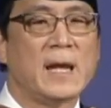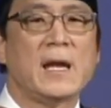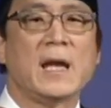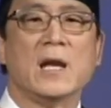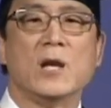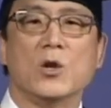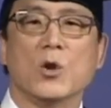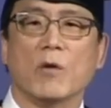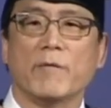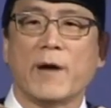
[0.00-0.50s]

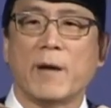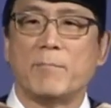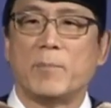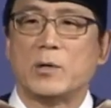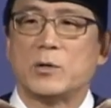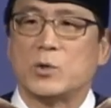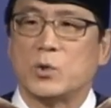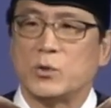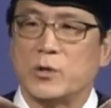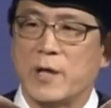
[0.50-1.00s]
In November
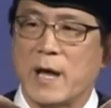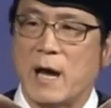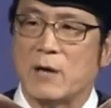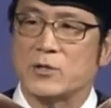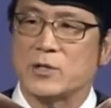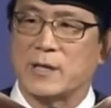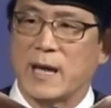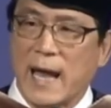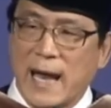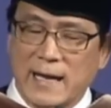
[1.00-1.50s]

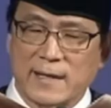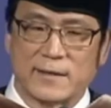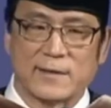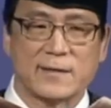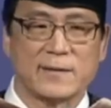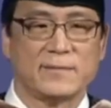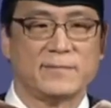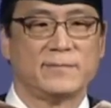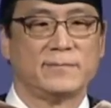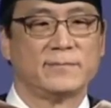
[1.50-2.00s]

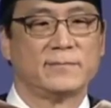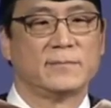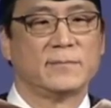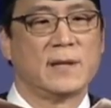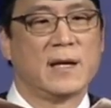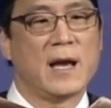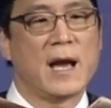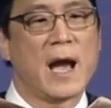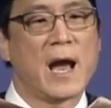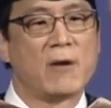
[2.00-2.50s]
2008,
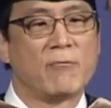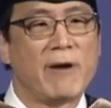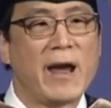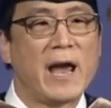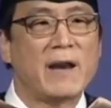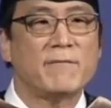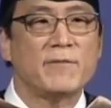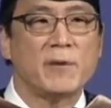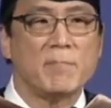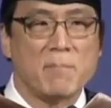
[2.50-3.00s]
I
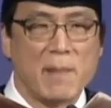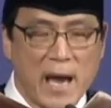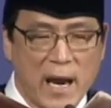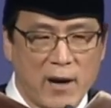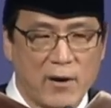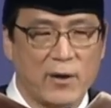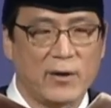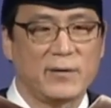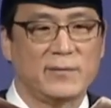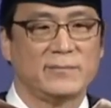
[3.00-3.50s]
ran for
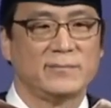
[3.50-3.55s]
mayor,